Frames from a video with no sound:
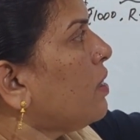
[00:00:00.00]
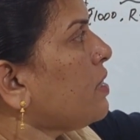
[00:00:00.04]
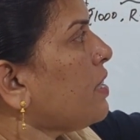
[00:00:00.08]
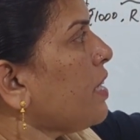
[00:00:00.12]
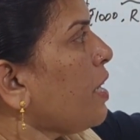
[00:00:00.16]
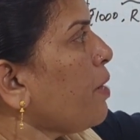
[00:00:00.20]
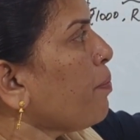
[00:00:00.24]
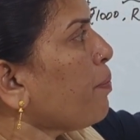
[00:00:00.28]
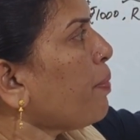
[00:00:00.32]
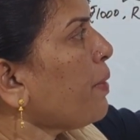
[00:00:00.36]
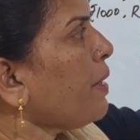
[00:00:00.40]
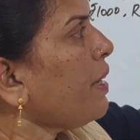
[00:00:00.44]

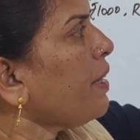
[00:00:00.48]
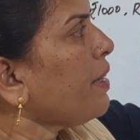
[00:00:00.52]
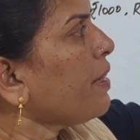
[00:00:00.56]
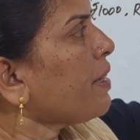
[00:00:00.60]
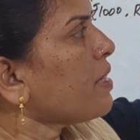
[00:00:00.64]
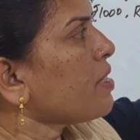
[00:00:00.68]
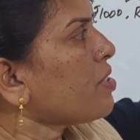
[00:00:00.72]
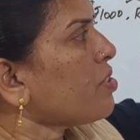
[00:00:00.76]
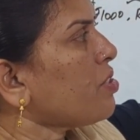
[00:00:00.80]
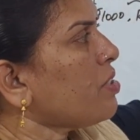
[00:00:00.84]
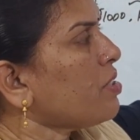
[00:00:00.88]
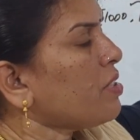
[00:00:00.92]
simple
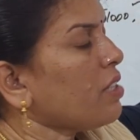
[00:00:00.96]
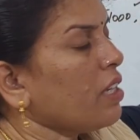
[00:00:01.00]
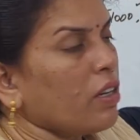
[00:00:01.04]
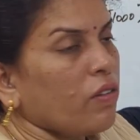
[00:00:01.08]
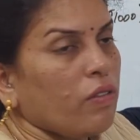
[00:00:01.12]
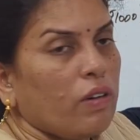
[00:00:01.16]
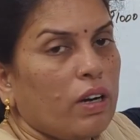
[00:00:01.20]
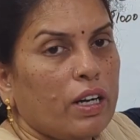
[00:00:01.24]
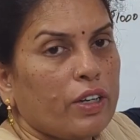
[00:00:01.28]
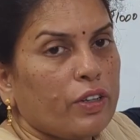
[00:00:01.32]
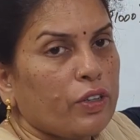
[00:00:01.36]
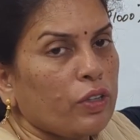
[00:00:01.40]
interest is
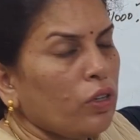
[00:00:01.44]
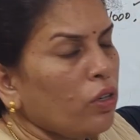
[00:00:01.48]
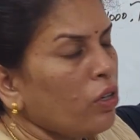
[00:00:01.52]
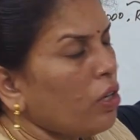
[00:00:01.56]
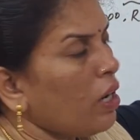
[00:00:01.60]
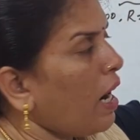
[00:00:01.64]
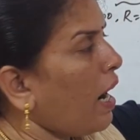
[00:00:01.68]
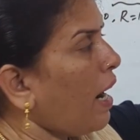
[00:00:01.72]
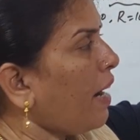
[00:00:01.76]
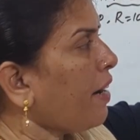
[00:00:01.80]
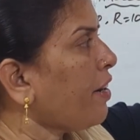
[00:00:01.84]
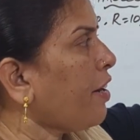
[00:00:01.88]
equal to
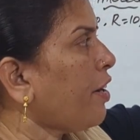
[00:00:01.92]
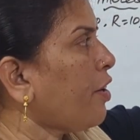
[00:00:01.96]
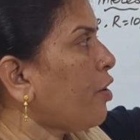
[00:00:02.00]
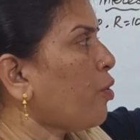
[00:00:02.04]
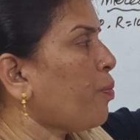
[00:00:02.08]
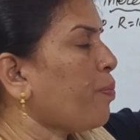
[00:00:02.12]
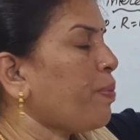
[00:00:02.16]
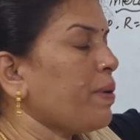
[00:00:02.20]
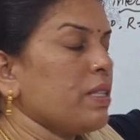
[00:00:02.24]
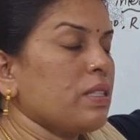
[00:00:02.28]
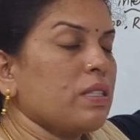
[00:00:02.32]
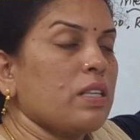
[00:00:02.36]
100
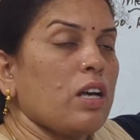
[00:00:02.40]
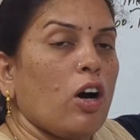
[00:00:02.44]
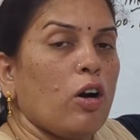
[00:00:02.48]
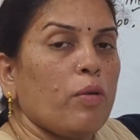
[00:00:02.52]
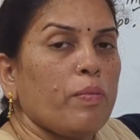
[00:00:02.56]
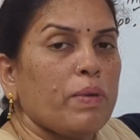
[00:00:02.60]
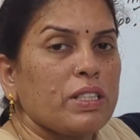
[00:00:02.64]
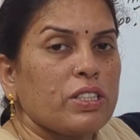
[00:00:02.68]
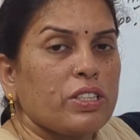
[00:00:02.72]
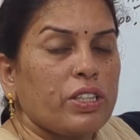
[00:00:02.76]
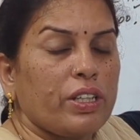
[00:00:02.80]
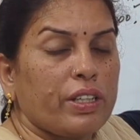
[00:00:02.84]
rupees. How
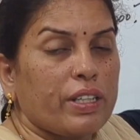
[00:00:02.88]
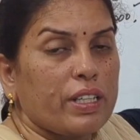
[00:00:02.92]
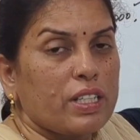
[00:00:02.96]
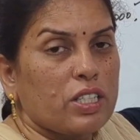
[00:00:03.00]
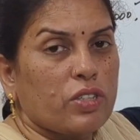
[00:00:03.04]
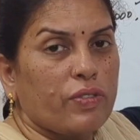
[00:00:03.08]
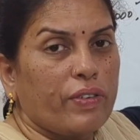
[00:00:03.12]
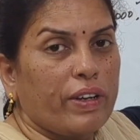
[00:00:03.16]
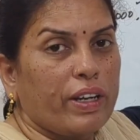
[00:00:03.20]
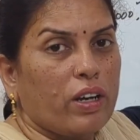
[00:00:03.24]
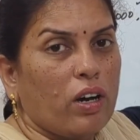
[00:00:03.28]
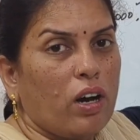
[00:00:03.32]
much
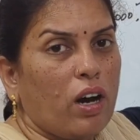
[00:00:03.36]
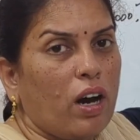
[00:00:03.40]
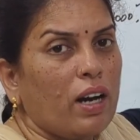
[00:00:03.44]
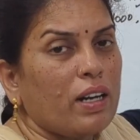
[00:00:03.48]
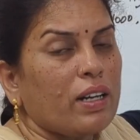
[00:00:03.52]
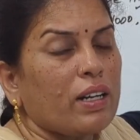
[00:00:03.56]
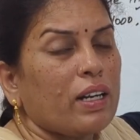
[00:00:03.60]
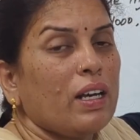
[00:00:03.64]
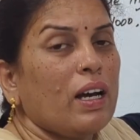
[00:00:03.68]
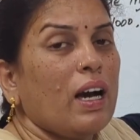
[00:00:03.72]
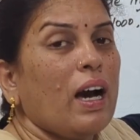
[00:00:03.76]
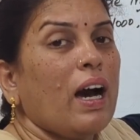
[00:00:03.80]
interest we
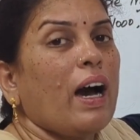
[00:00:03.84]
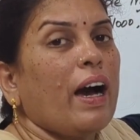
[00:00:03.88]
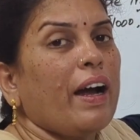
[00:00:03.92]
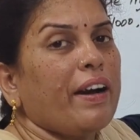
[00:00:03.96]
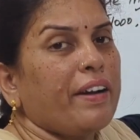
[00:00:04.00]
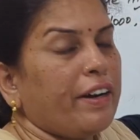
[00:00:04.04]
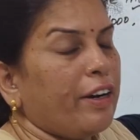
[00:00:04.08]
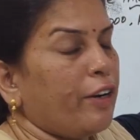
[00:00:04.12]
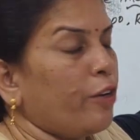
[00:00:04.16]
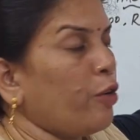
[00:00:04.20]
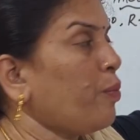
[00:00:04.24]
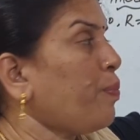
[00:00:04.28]
got?
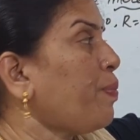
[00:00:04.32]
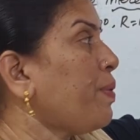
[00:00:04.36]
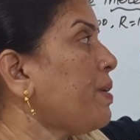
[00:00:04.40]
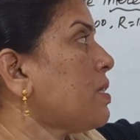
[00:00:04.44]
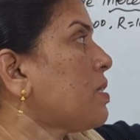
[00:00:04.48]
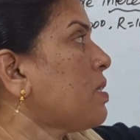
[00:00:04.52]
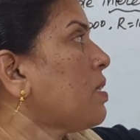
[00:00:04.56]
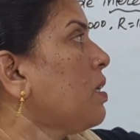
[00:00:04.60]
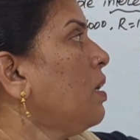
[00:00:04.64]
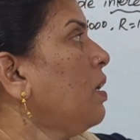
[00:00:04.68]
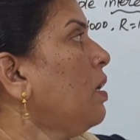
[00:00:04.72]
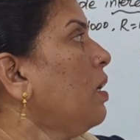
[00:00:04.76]
100 rupees.